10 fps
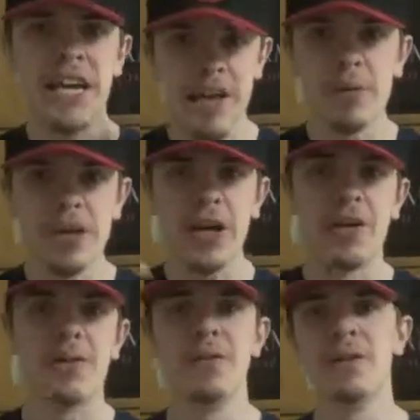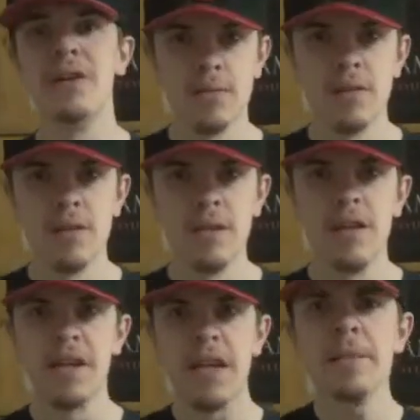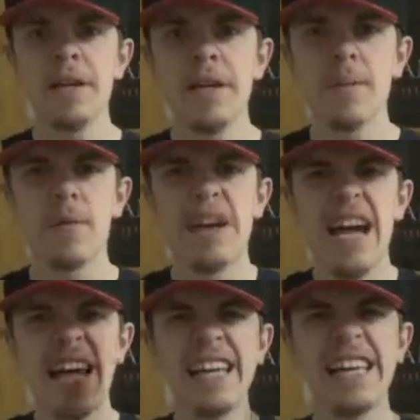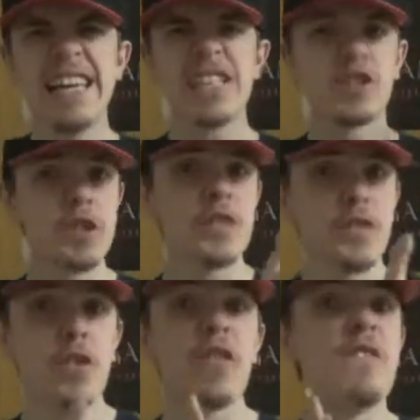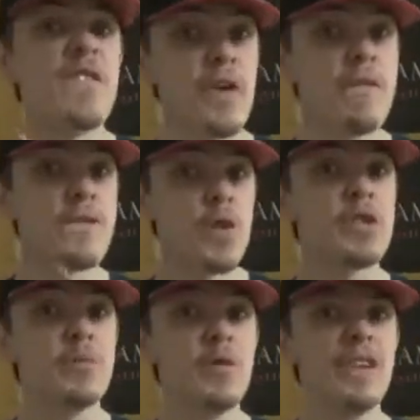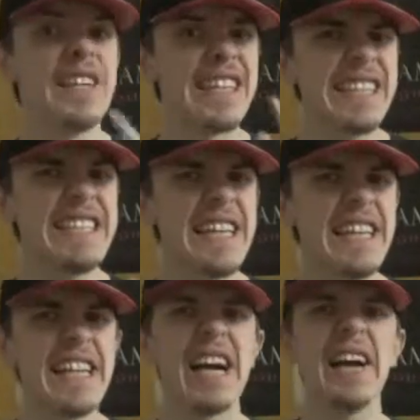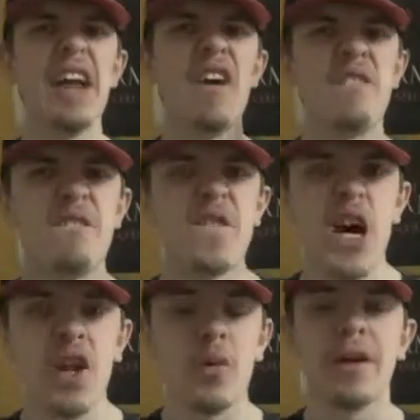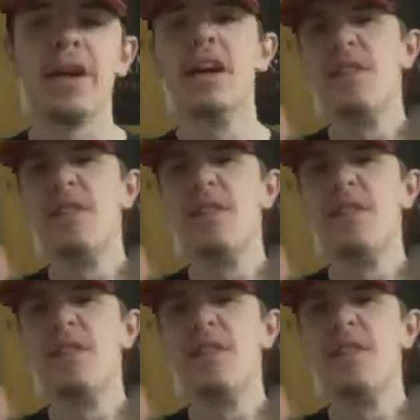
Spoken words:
Here we go. Coming in at number 9 is Christopher Nolan's very first movie in 1999, Following.